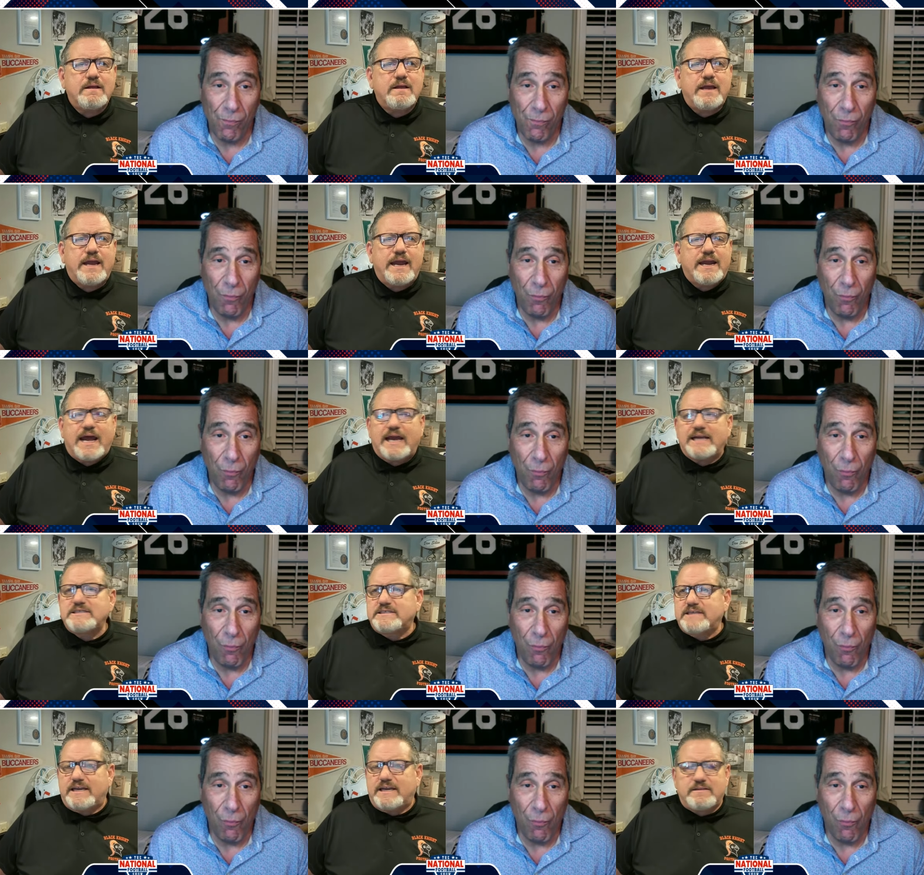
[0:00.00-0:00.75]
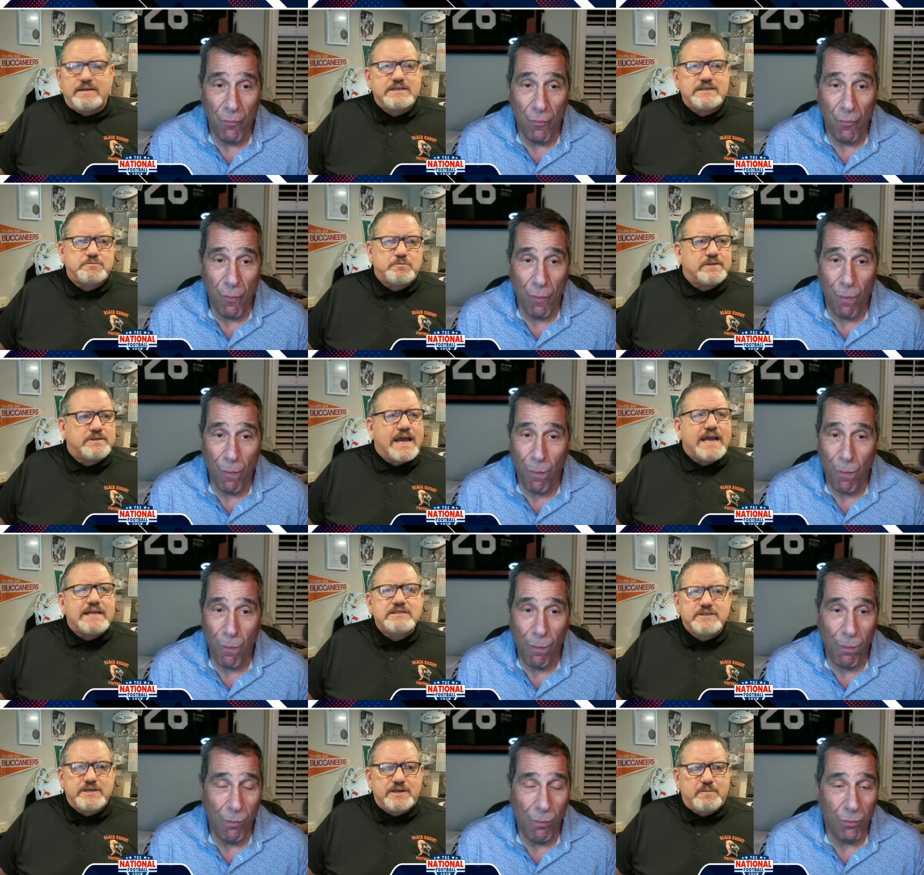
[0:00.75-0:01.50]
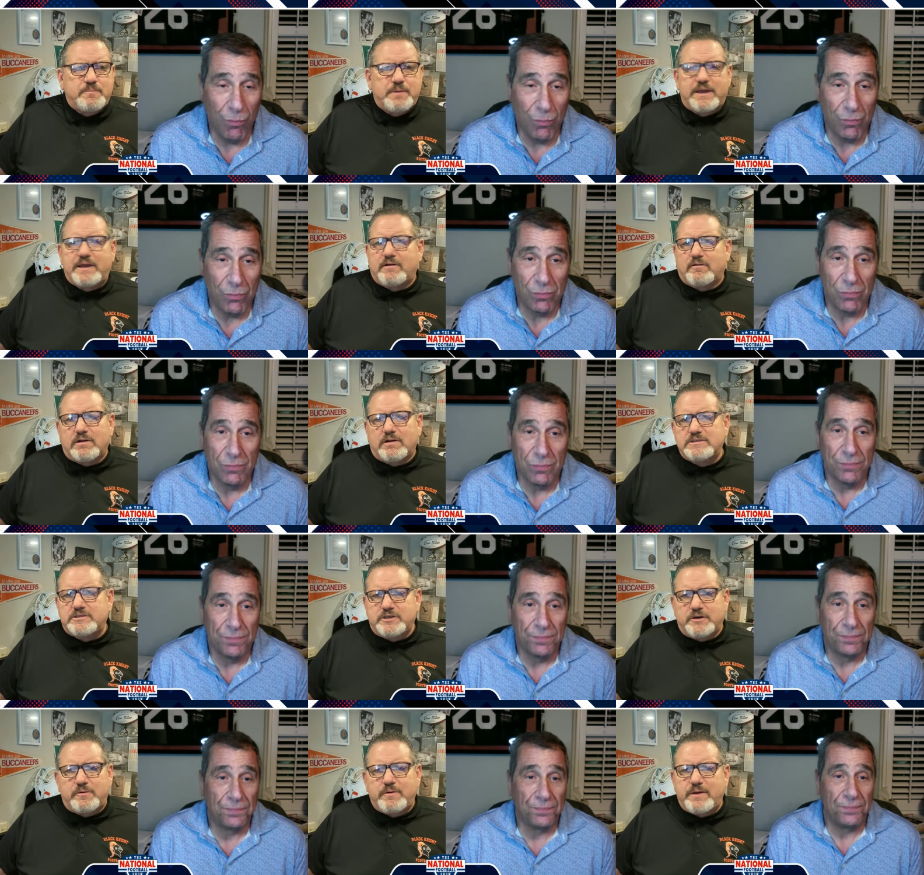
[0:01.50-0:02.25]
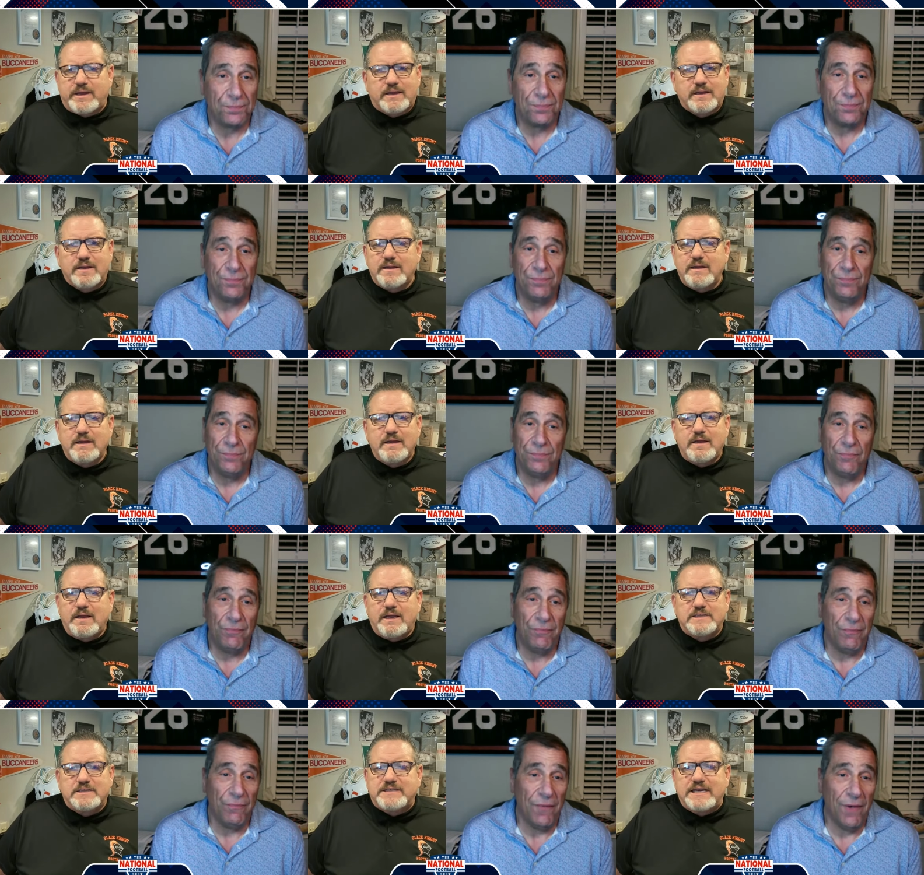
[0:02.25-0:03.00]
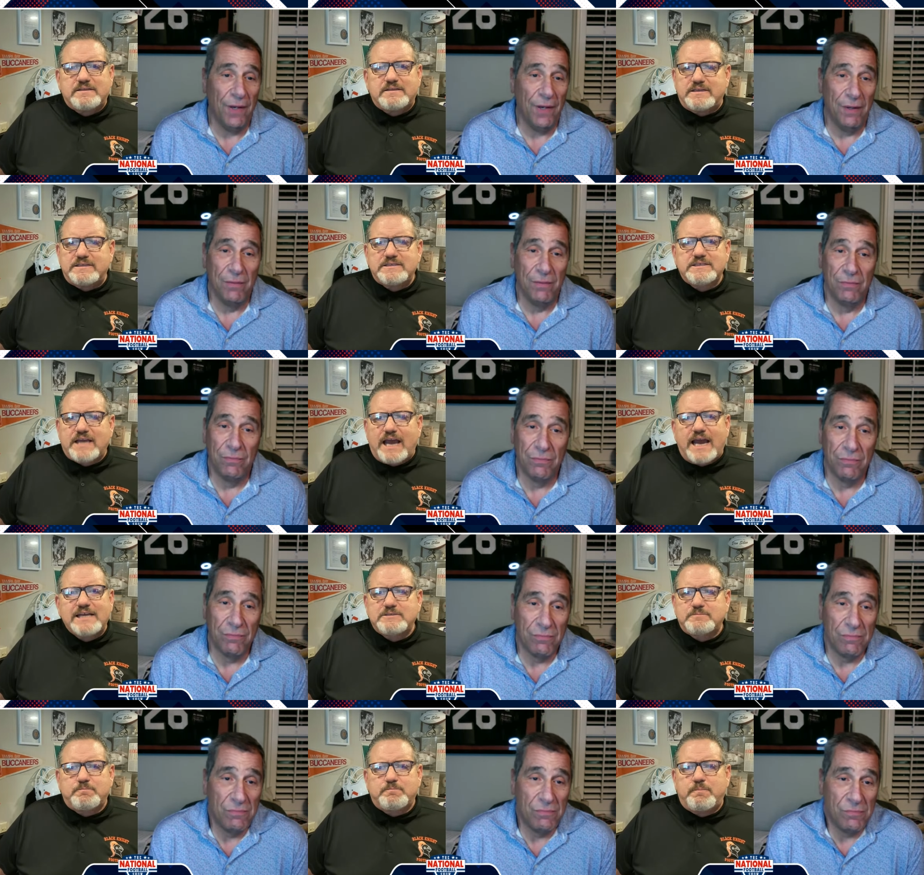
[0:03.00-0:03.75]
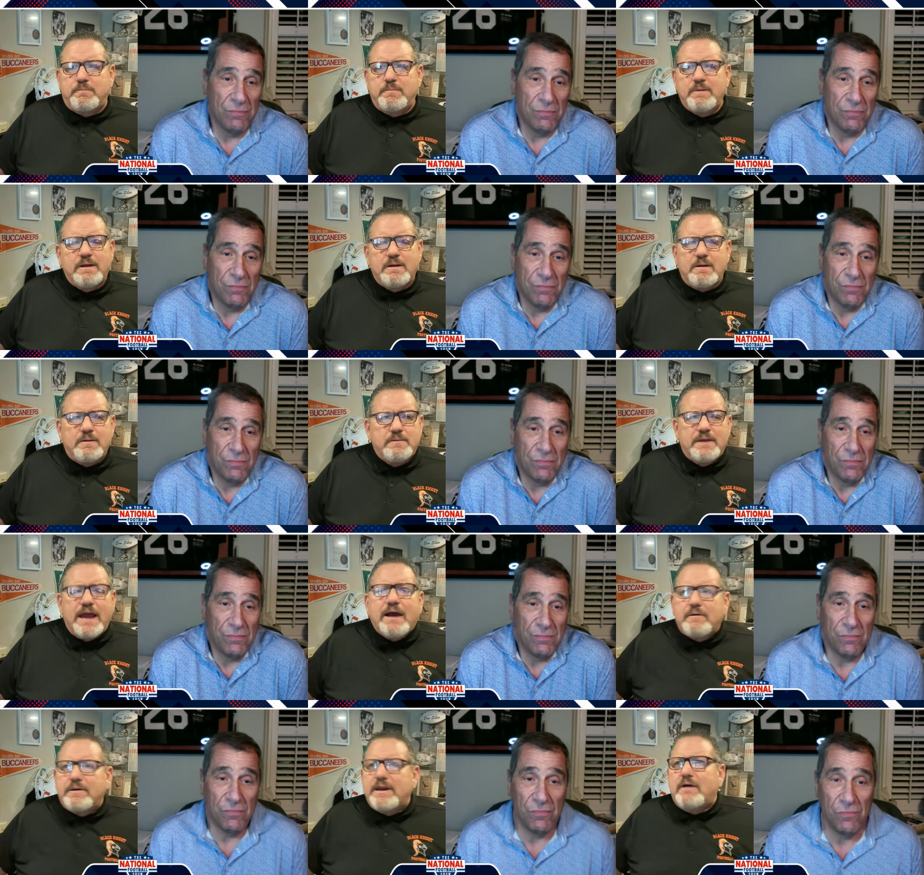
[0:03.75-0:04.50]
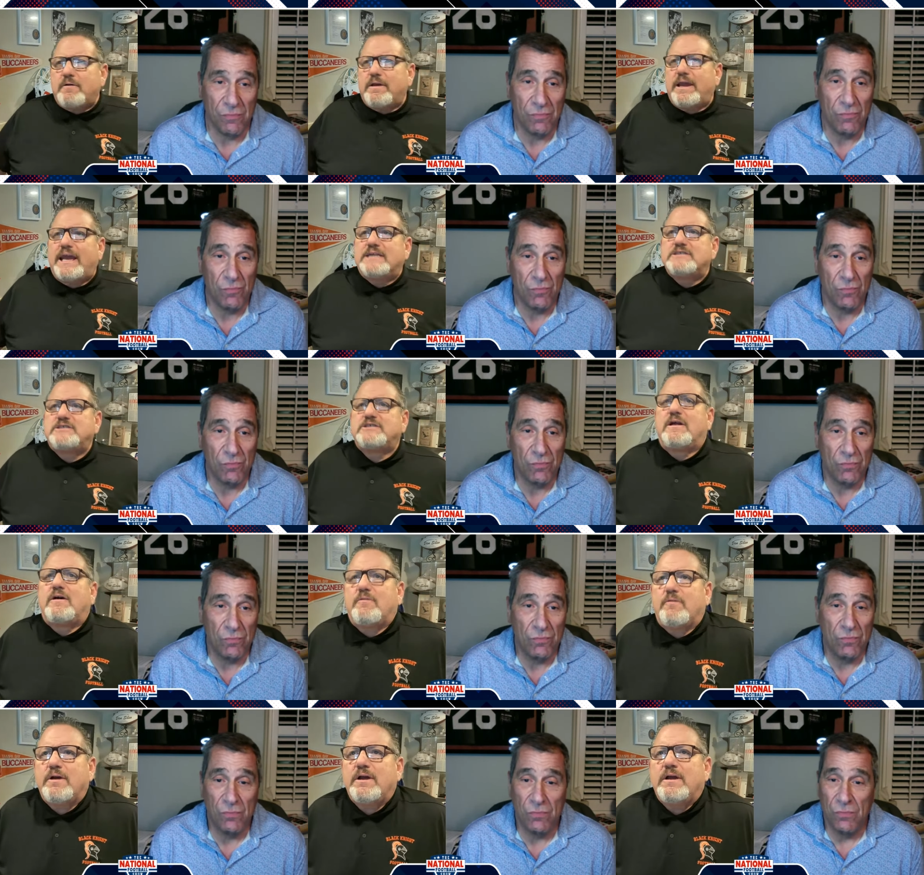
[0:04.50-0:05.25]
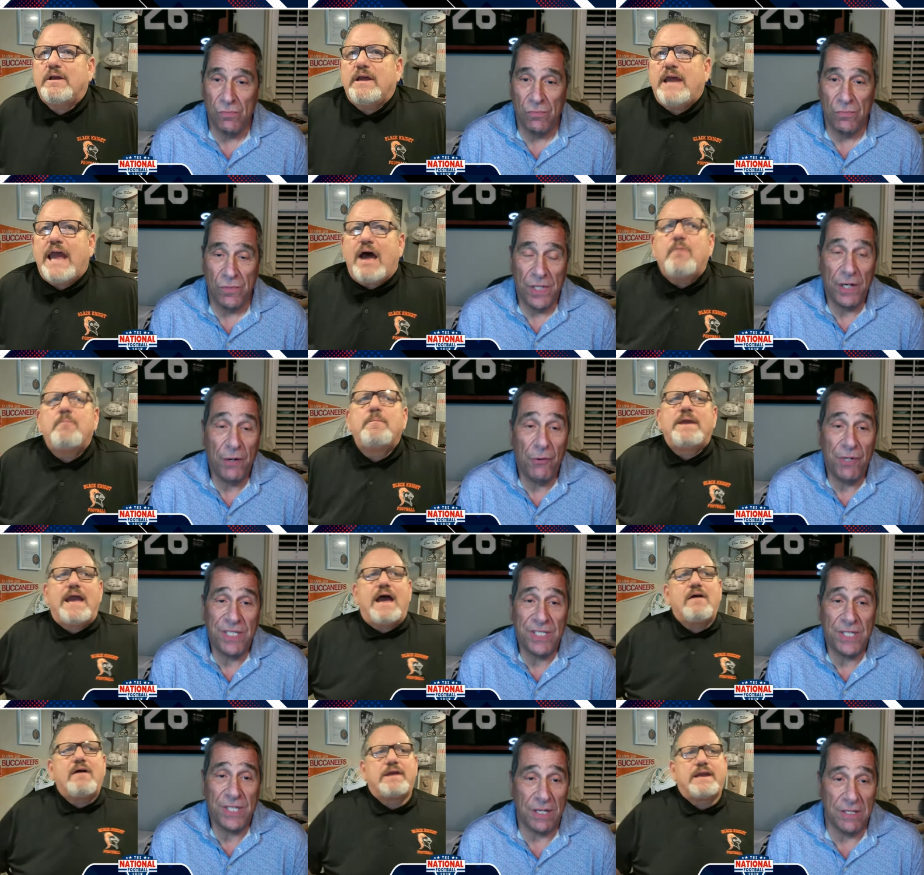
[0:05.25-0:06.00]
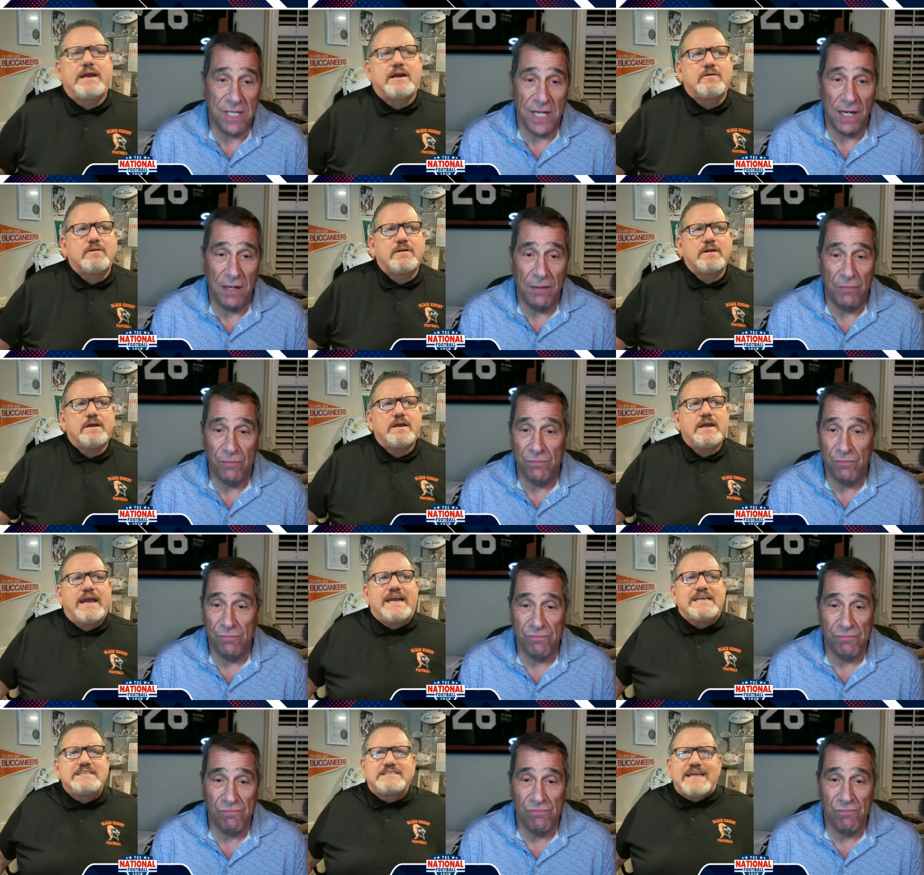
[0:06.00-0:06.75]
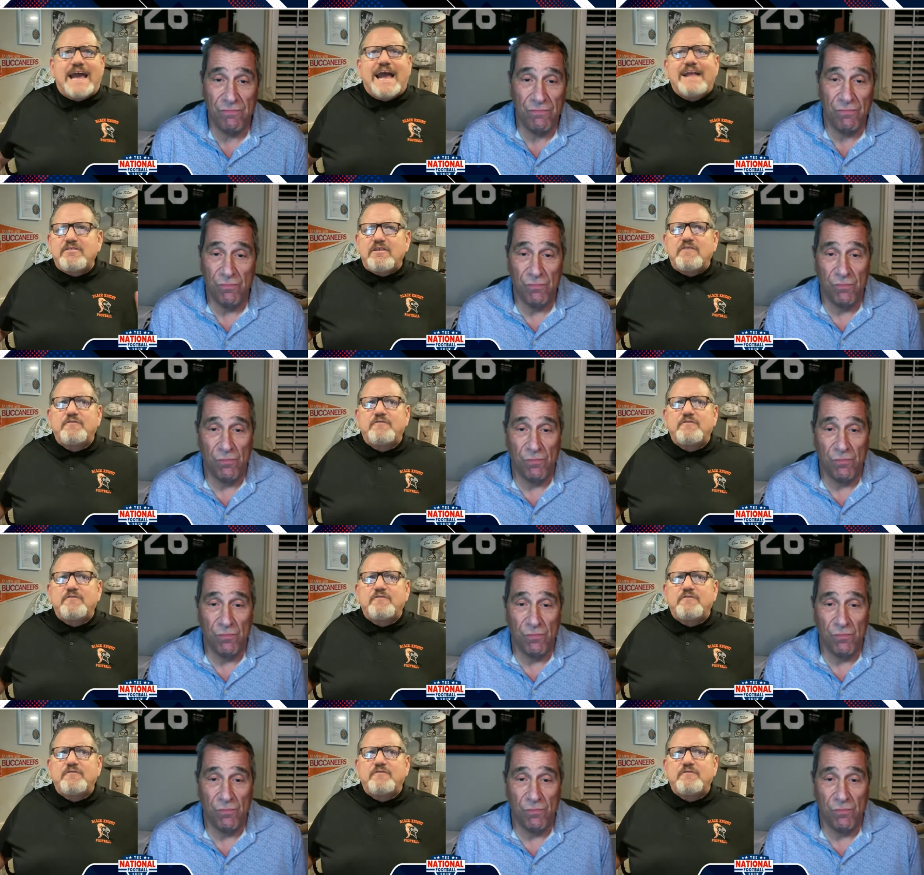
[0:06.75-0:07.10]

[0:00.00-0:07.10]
Speaker 1: And I say this, well, that's going to be your undoing. Is that this guy's now, now, Angelo, help me out here. Is that the